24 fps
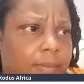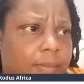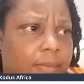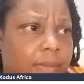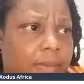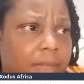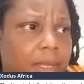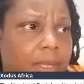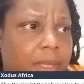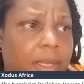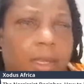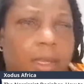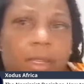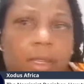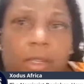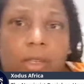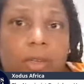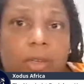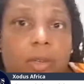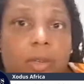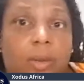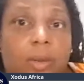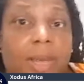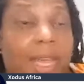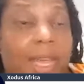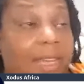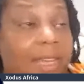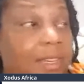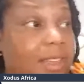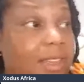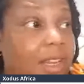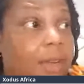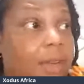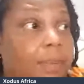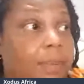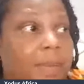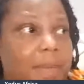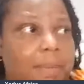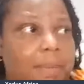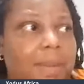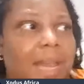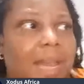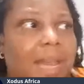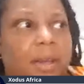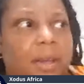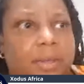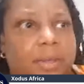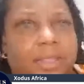And there are people out
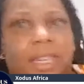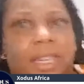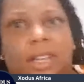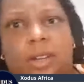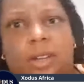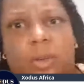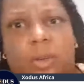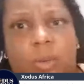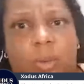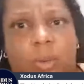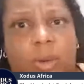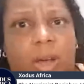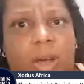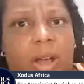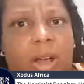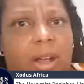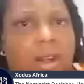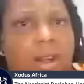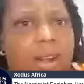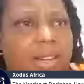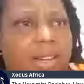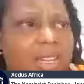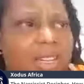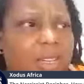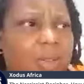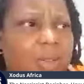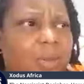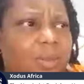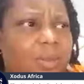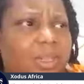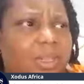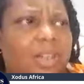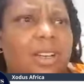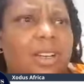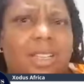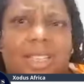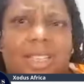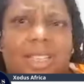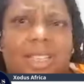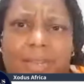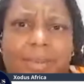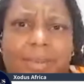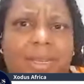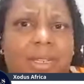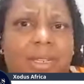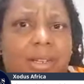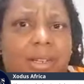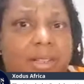there who are, they're a little bit
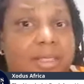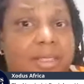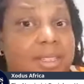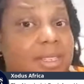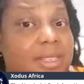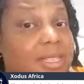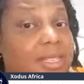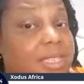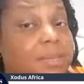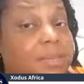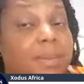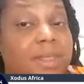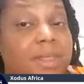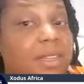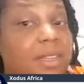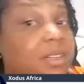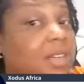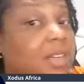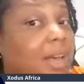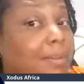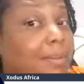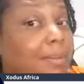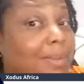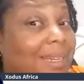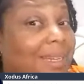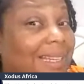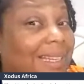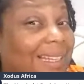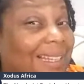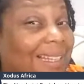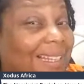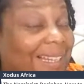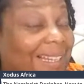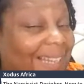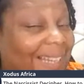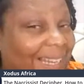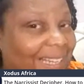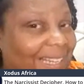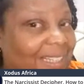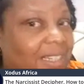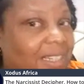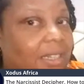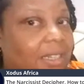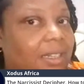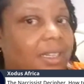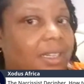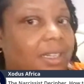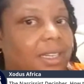narcissist, but they're not
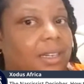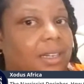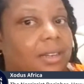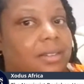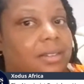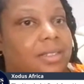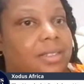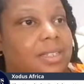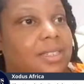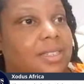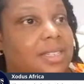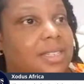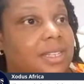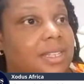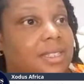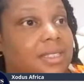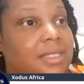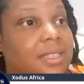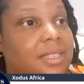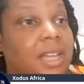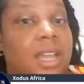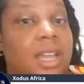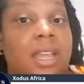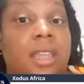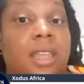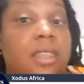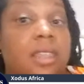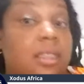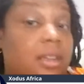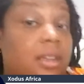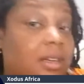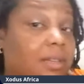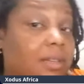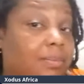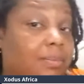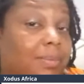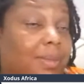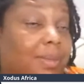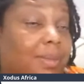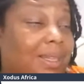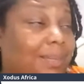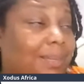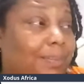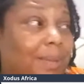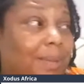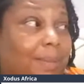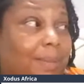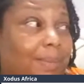malignantly narcissist. There are
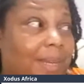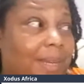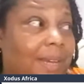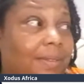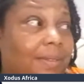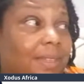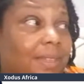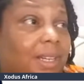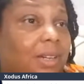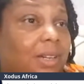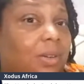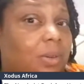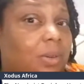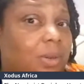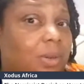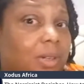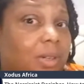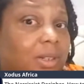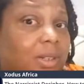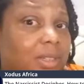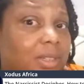people out there who are,